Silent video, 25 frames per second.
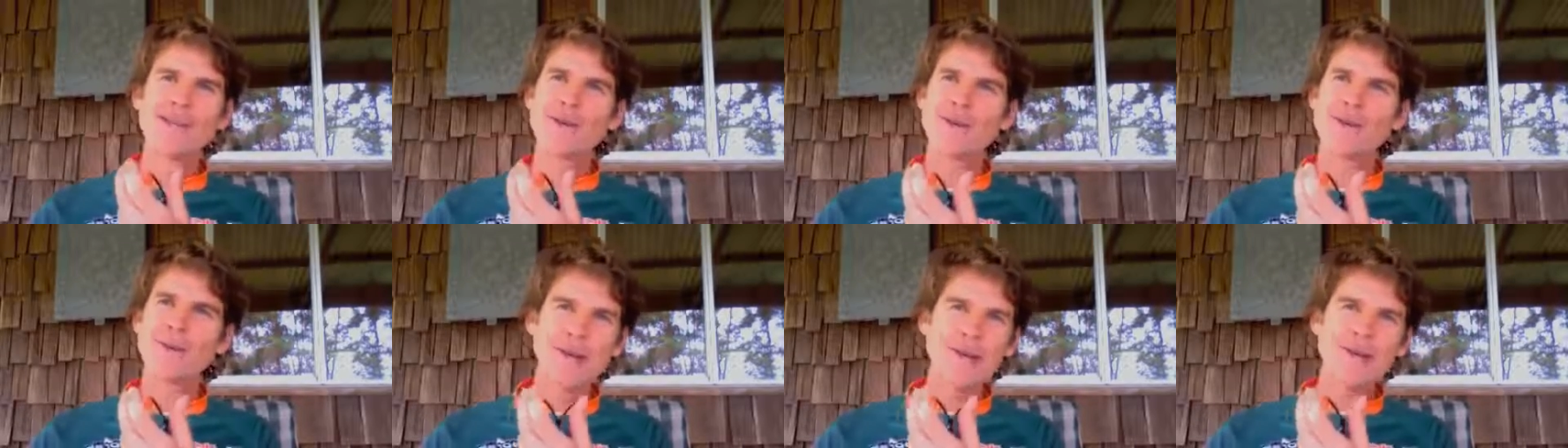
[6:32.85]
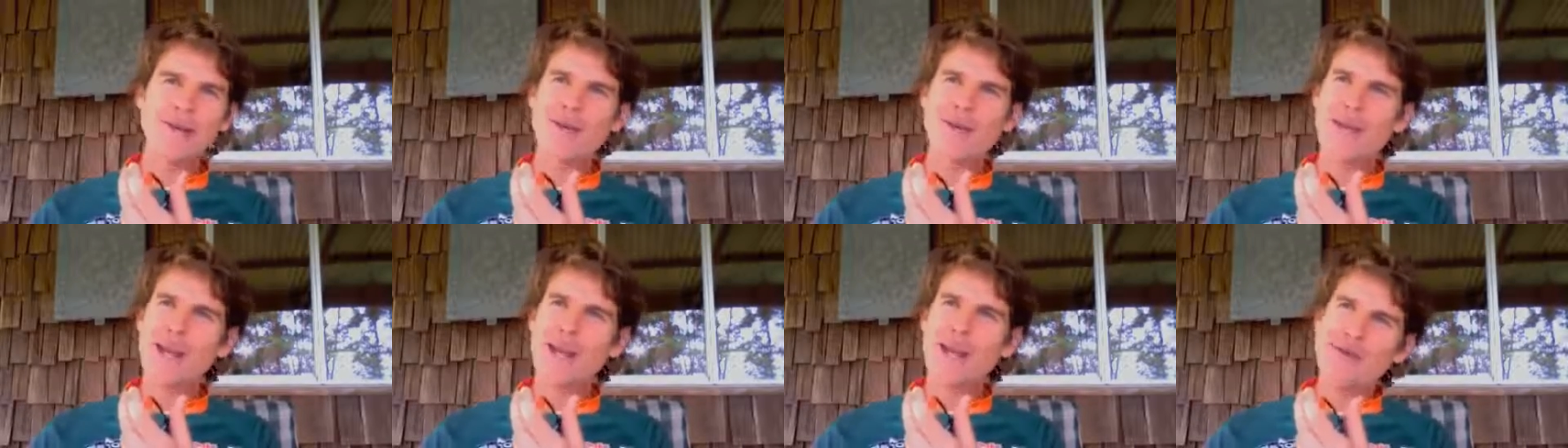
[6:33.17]
Where
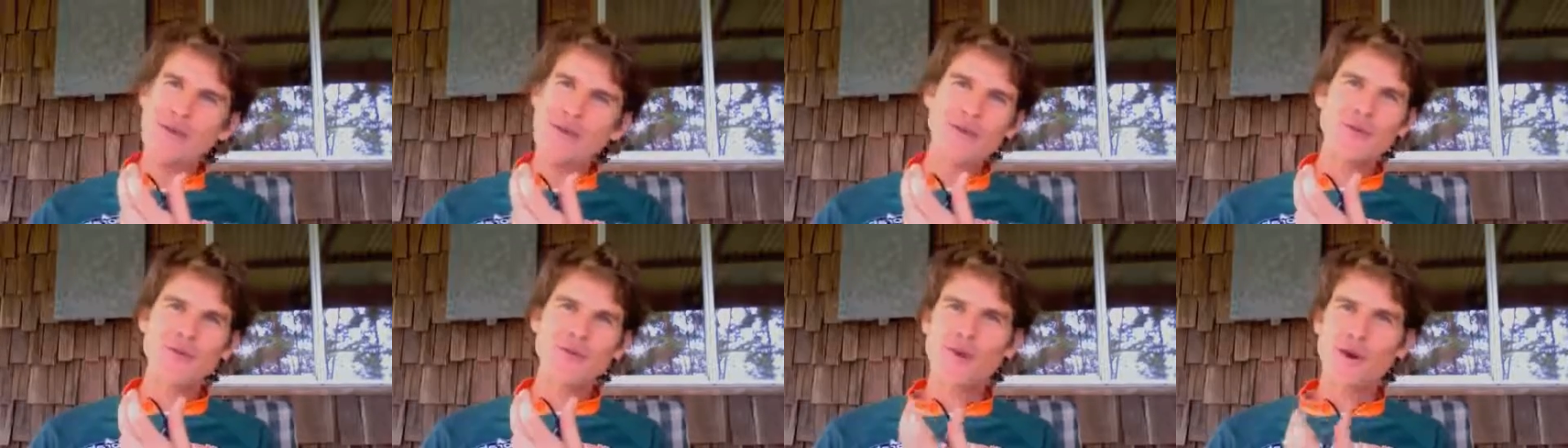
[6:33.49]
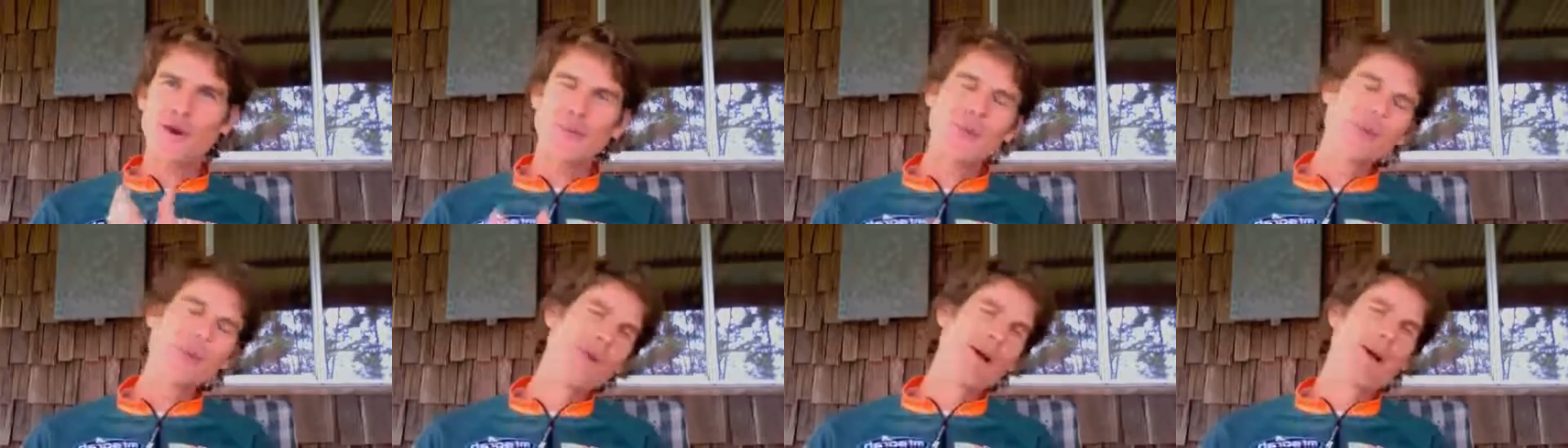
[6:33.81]
did you get this
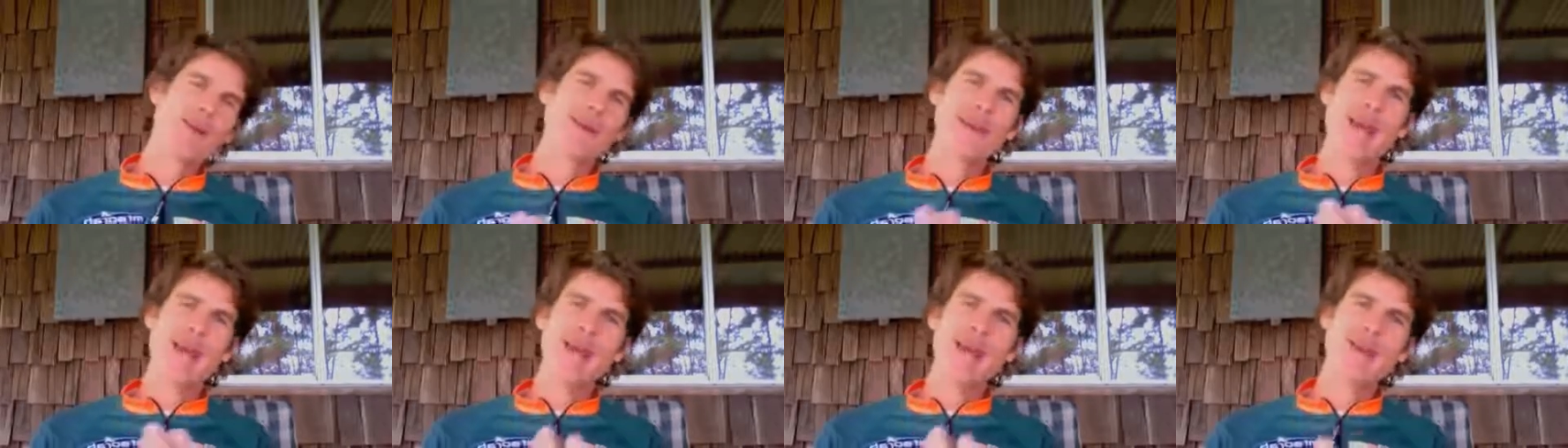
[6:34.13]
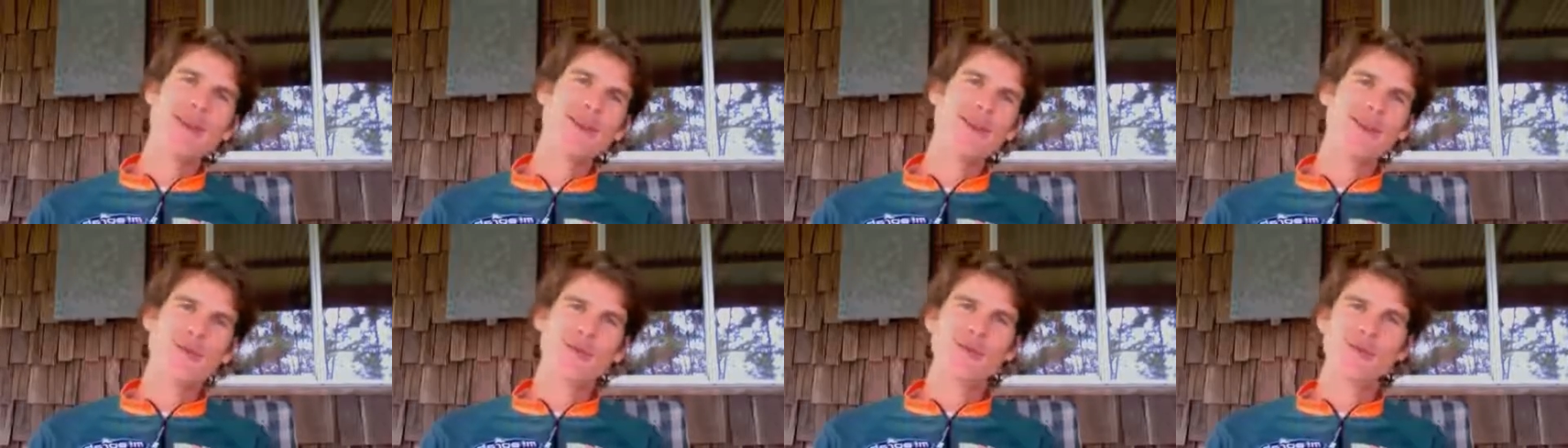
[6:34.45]
from? I'm like,
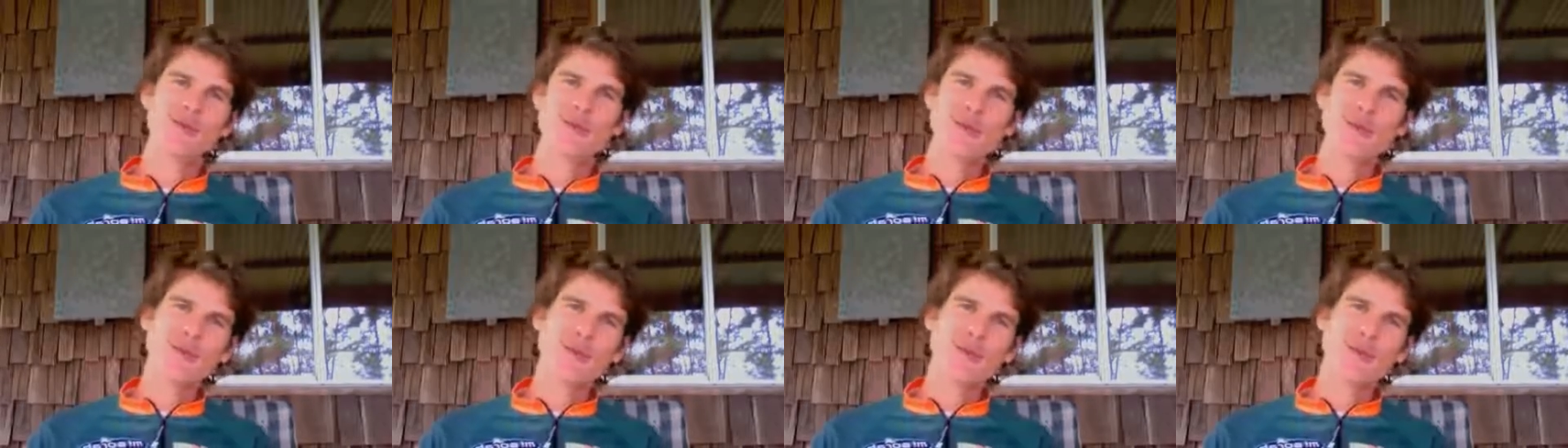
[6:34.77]
man, it's,